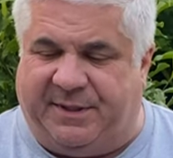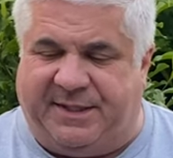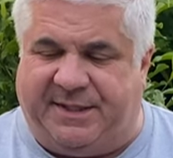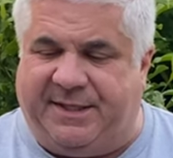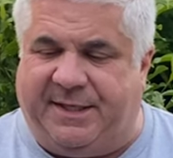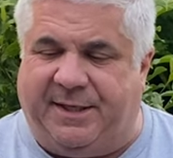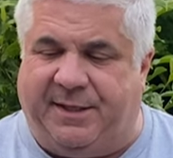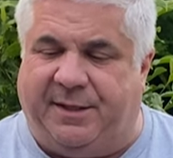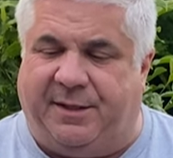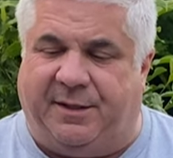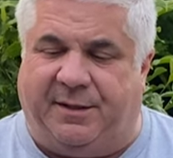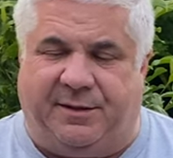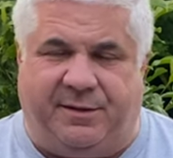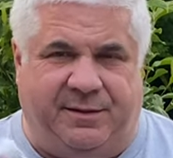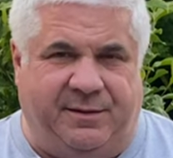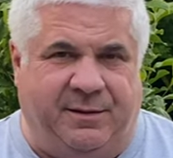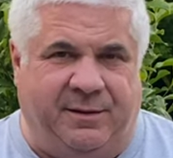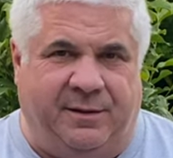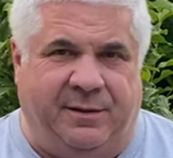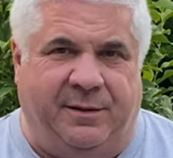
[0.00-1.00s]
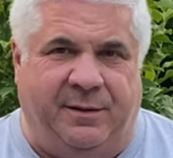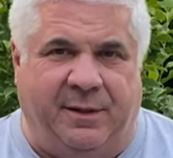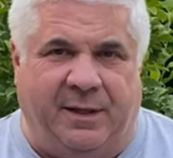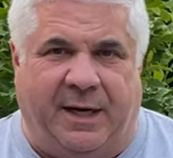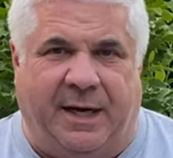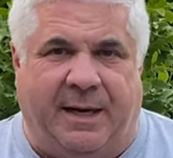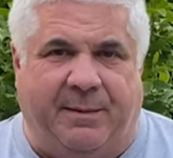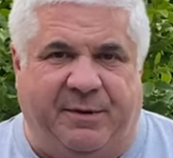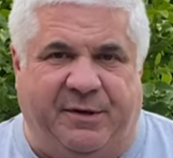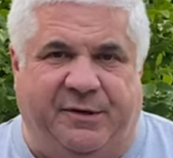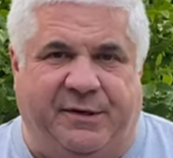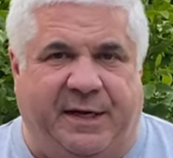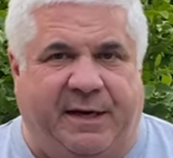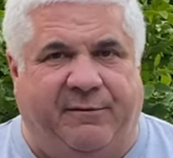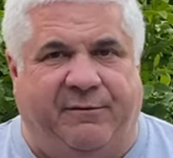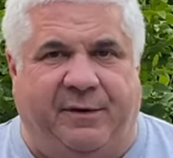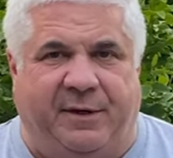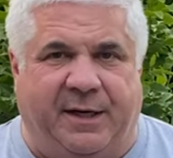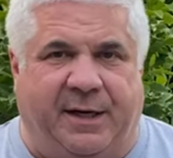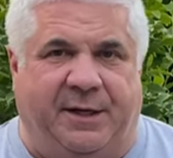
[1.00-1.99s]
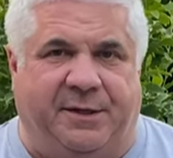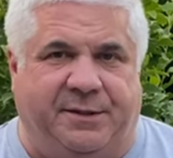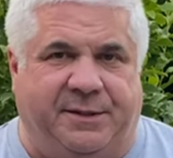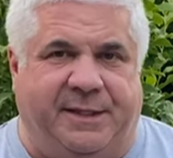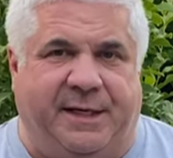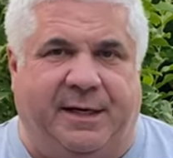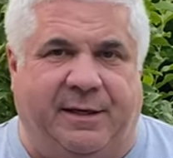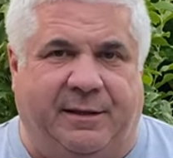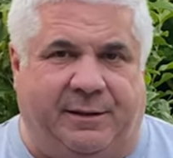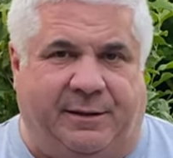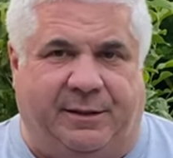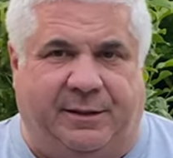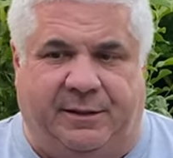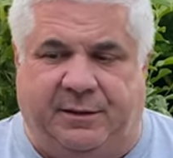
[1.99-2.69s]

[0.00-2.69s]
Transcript: sitting in a hobby shop for God knows how long.